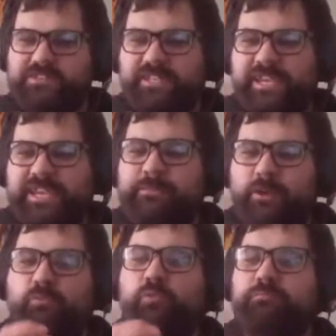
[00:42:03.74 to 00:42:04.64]
a hair, but
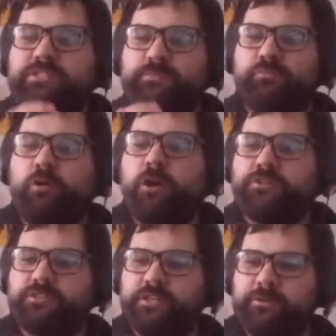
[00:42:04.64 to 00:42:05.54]
I wouldn't be
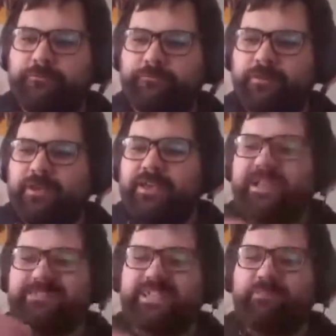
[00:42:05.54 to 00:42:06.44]
surprised if
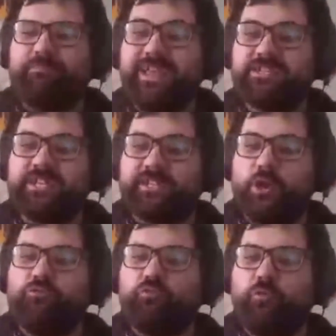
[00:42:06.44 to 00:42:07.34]
it's a match that
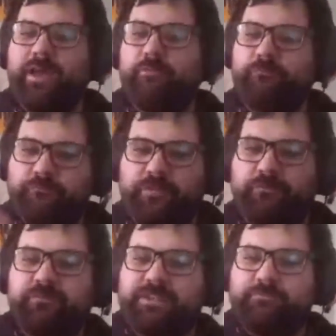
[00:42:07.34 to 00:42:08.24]
goes for about
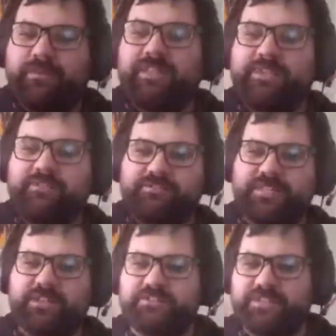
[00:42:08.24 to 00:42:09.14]
50 million
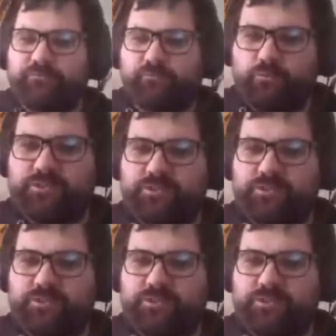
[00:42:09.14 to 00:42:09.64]
sudden death questions.